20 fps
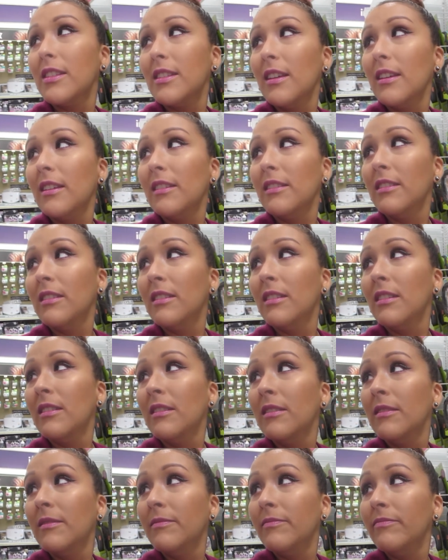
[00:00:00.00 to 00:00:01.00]
side. Both
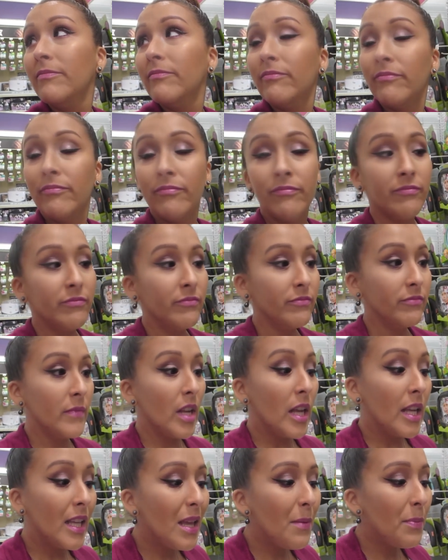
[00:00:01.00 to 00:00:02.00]
same.
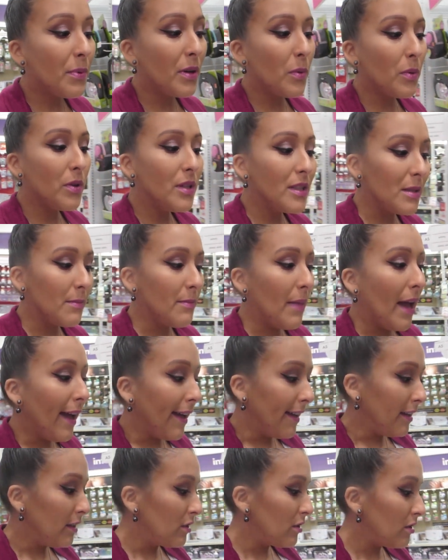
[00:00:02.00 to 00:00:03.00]
Yeah, but I wanted to
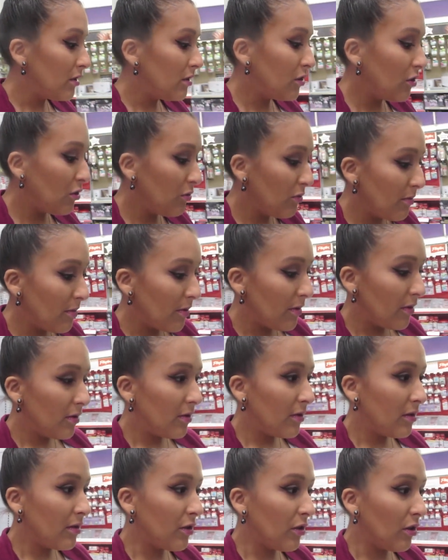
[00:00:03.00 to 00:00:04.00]
match. Do you, same.
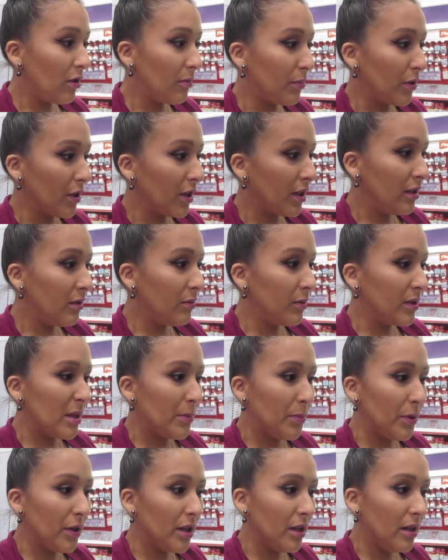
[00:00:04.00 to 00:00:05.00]
The are Was
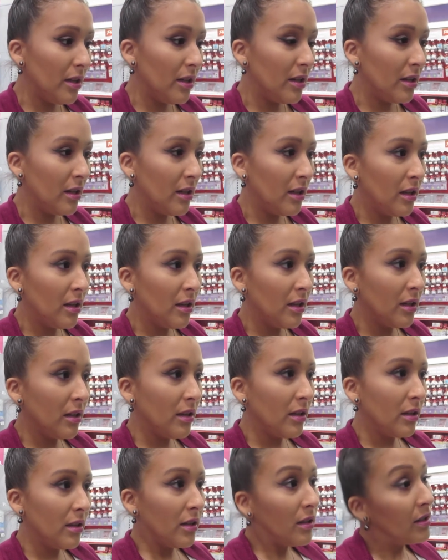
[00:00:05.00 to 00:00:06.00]
it Brica? Yeah.
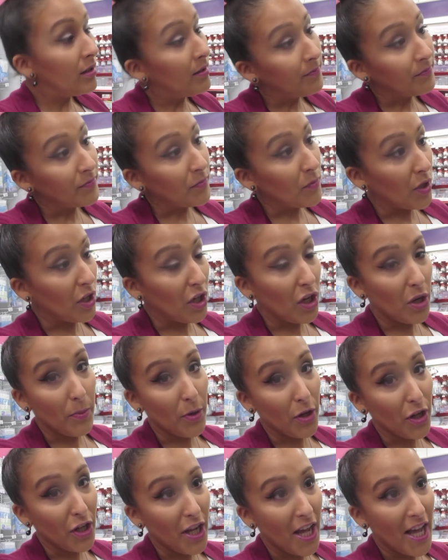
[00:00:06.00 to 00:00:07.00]
I'm getting a
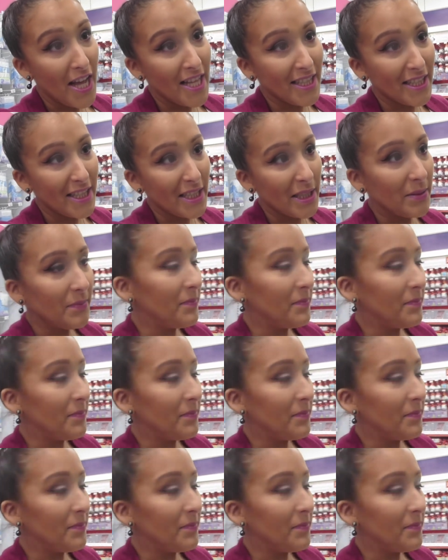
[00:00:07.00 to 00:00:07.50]
Brica, guys.